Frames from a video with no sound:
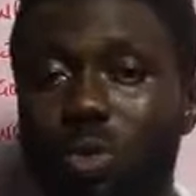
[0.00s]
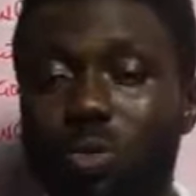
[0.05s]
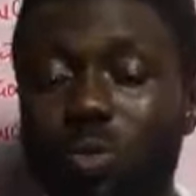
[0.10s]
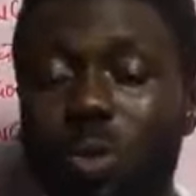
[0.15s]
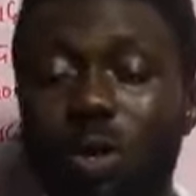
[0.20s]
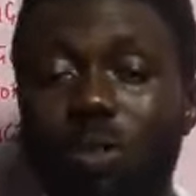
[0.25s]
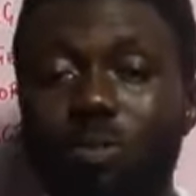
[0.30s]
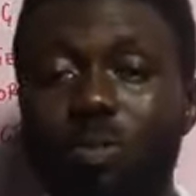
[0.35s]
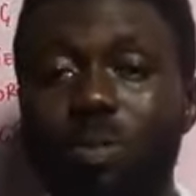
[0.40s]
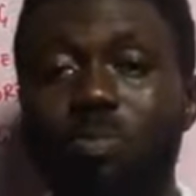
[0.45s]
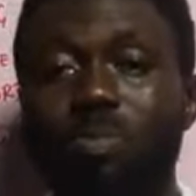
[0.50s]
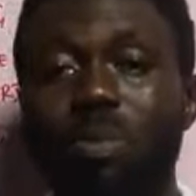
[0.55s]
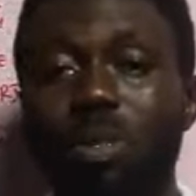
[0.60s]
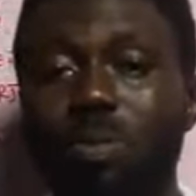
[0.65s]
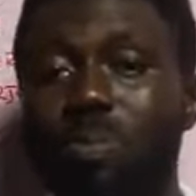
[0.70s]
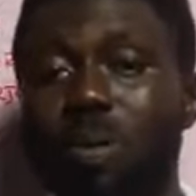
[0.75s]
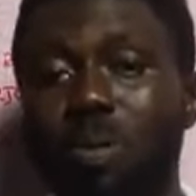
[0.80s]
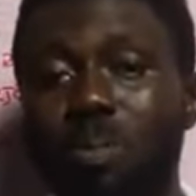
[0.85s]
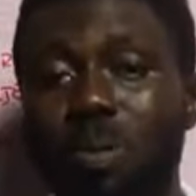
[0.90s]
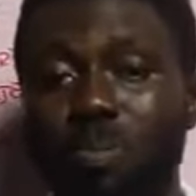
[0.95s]
is one of the big
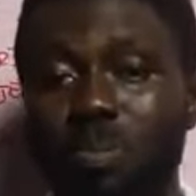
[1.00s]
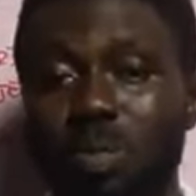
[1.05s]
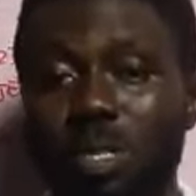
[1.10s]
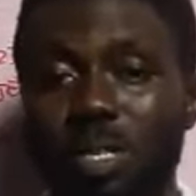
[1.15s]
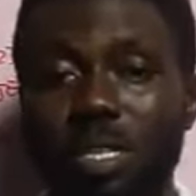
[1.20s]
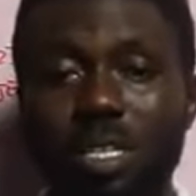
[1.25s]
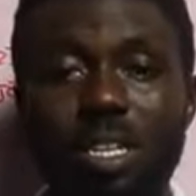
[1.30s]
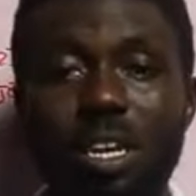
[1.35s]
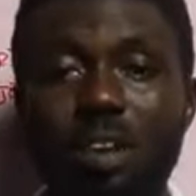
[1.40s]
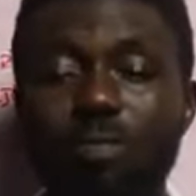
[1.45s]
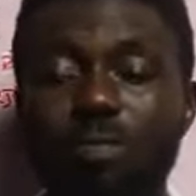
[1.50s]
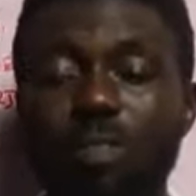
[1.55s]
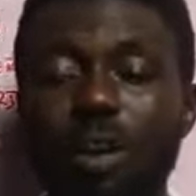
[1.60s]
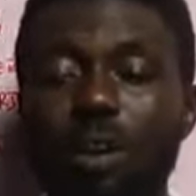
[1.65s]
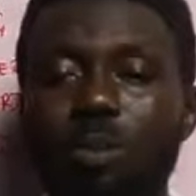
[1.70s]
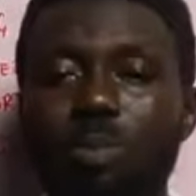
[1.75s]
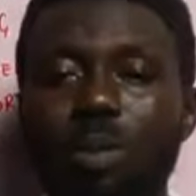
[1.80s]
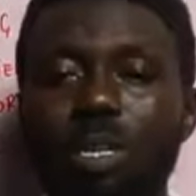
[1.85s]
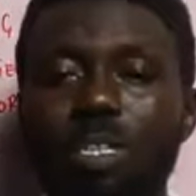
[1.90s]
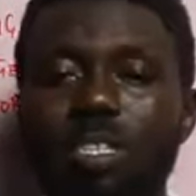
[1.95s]
problems the
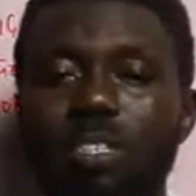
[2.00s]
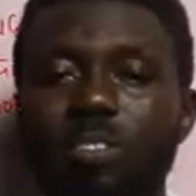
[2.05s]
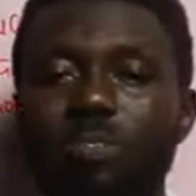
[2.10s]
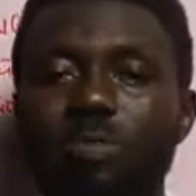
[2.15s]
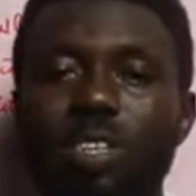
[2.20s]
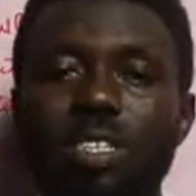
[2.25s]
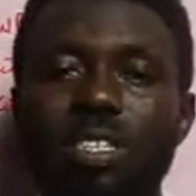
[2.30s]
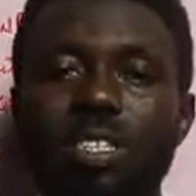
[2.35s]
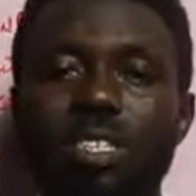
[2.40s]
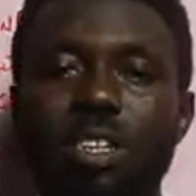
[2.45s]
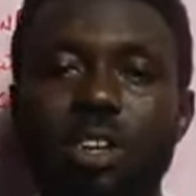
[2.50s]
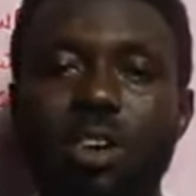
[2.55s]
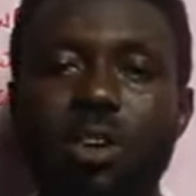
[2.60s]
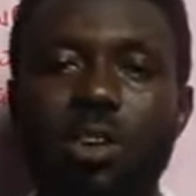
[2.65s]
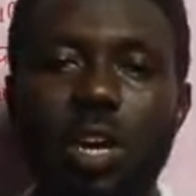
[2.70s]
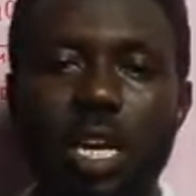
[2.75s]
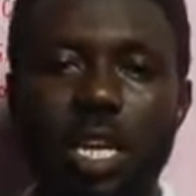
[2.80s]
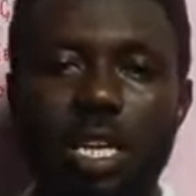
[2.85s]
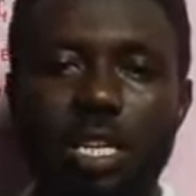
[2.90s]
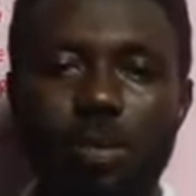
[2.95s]
environment is facing
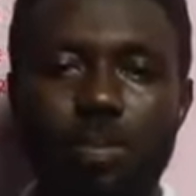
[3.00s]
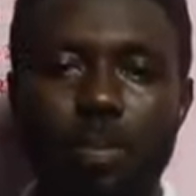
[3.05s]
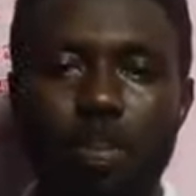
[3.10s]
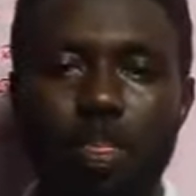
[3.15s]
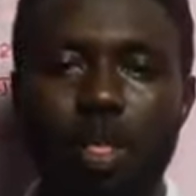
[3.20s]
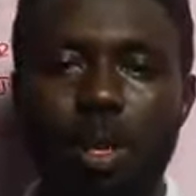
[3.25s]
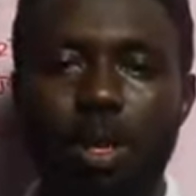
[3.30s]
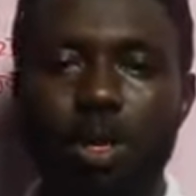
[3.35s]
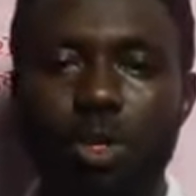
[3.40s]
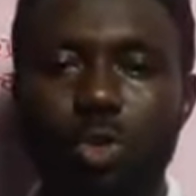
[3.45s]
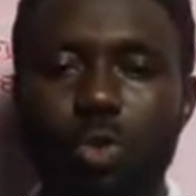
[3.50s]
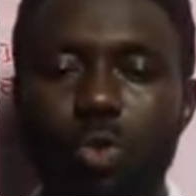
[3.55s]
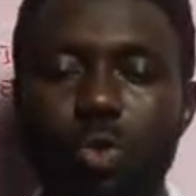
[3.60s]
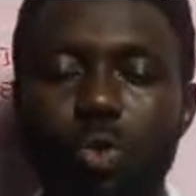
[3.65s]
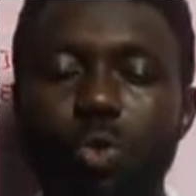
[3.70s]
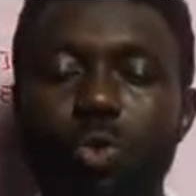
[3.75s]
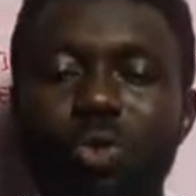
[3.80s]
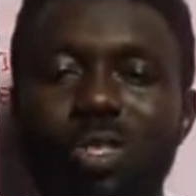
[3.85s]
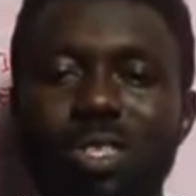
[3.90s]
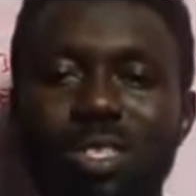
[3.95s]
currently.
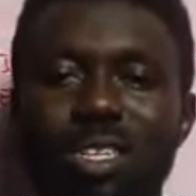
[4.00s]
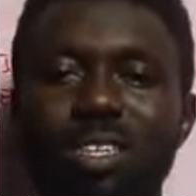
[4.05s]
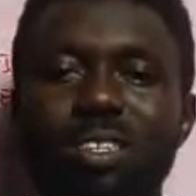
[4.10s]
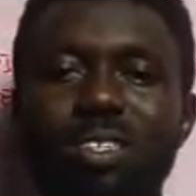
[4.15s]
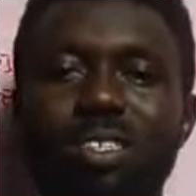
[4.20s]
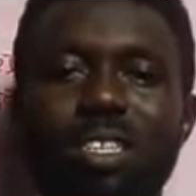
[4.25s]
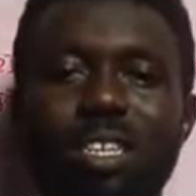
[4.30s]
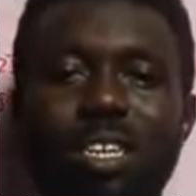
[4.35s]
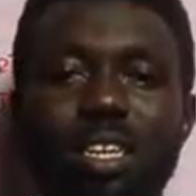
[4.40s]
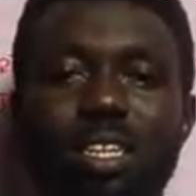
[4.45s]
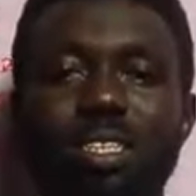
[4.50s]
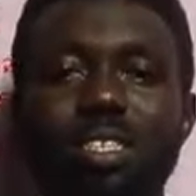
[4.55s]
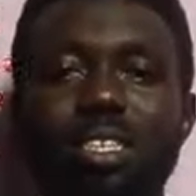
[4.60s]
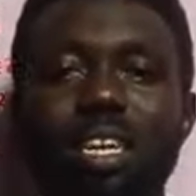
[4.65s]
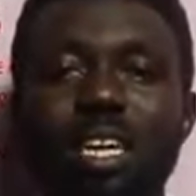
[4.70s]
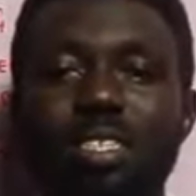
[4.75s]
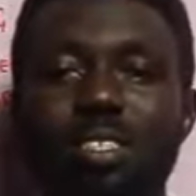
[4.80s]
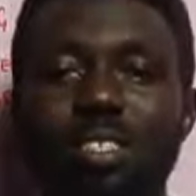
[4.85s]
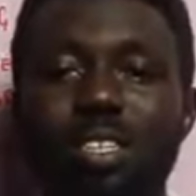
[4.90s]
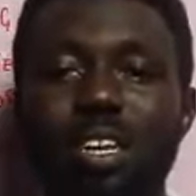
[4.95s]
So
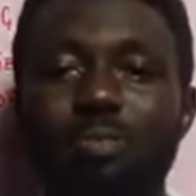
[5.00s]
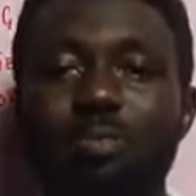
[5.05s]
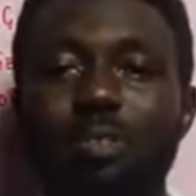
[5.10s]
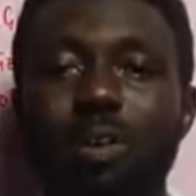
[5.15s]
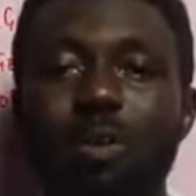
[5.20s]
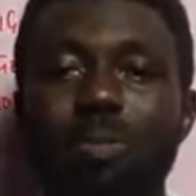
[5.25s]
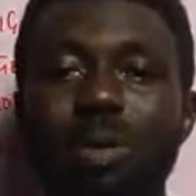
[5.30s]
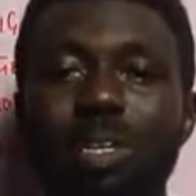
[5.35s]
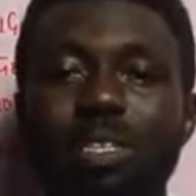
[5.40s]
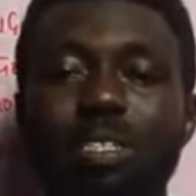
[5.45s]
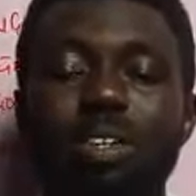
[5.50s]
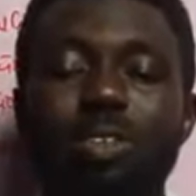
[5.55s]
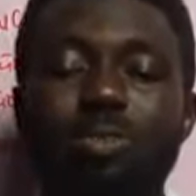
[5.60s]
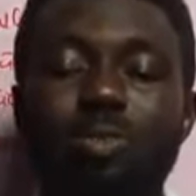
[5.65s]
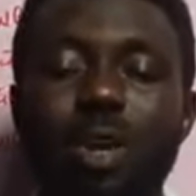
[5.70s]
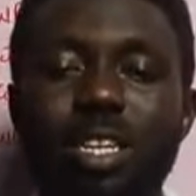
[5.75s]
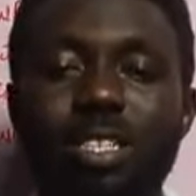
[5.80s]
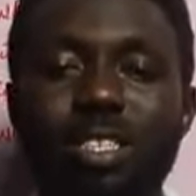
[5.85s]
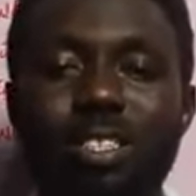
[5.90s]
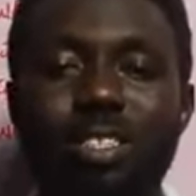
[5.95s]
that is the environmental
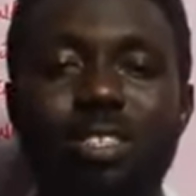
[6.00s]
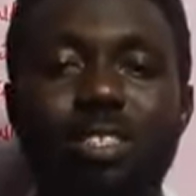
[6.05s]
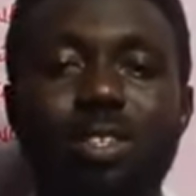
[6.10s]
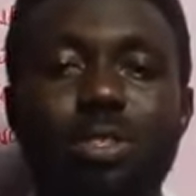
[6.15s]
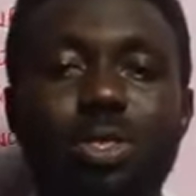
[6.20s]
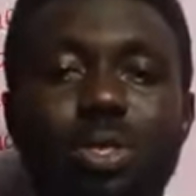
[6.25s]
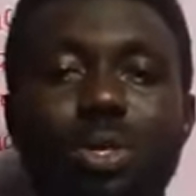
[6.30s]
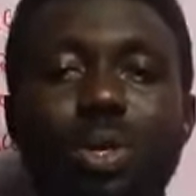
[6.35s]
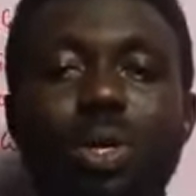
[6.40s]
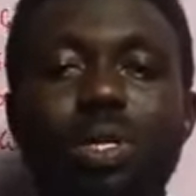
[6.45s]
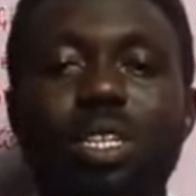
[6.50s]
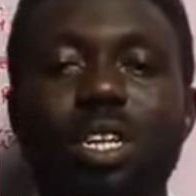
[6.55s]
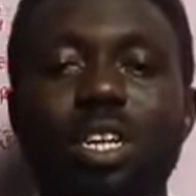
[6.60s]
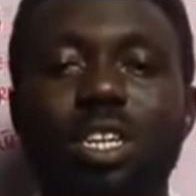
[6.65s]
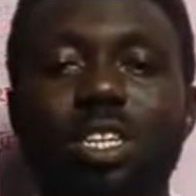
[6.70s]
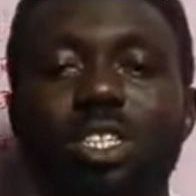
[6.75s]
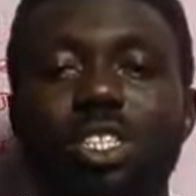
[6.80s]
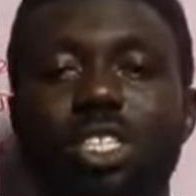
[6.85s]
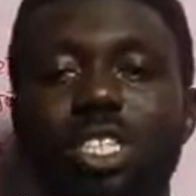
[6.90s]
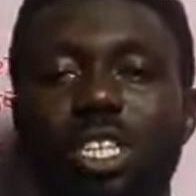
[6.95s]
rights, is the third
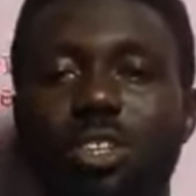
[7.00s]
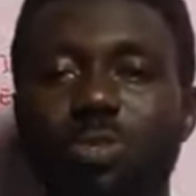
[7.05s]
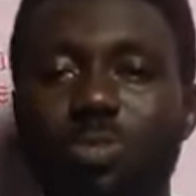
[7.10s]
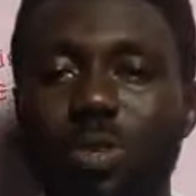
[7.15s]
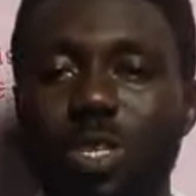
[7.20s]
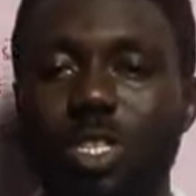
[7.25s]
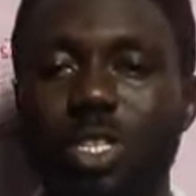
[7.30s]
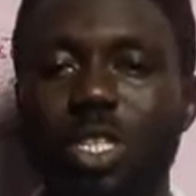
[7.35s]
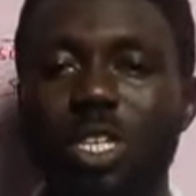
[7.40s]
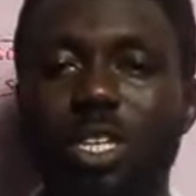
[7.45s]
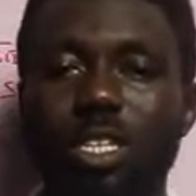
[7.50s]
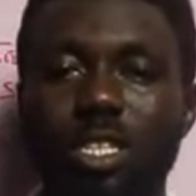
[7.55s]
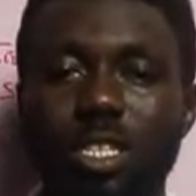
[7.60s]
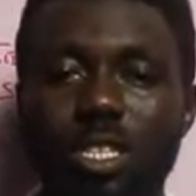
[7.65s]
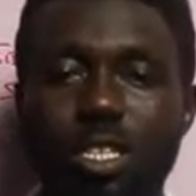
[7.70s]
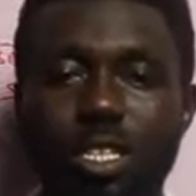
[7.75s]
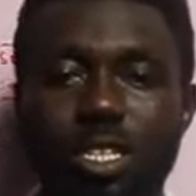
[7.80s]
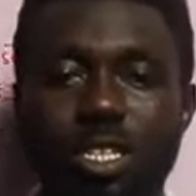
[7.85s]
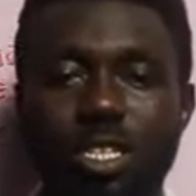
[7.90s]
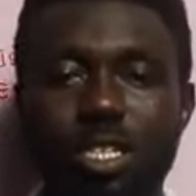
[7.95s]
generation
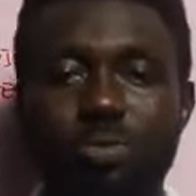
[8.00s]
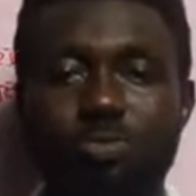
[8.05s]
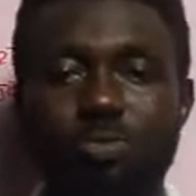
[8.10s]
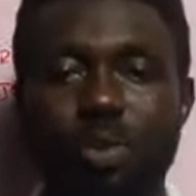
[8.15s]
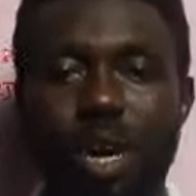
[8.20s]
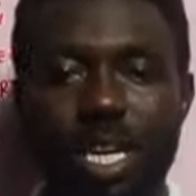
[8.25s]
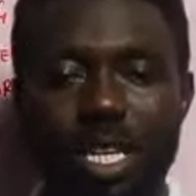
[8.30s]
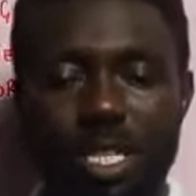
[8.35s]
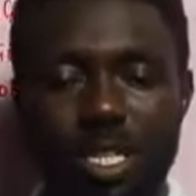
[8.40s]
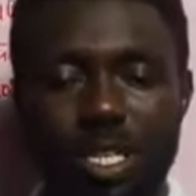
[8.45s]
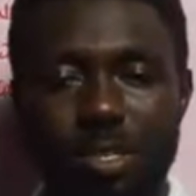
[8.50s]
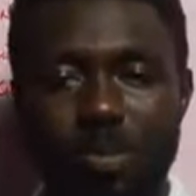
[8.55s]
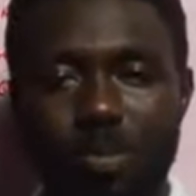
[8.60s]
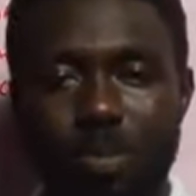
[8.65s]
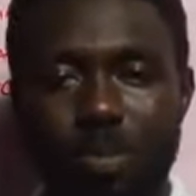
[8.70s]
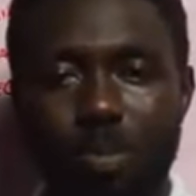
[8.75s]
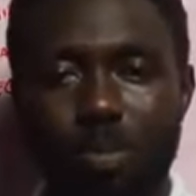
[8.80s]
rights.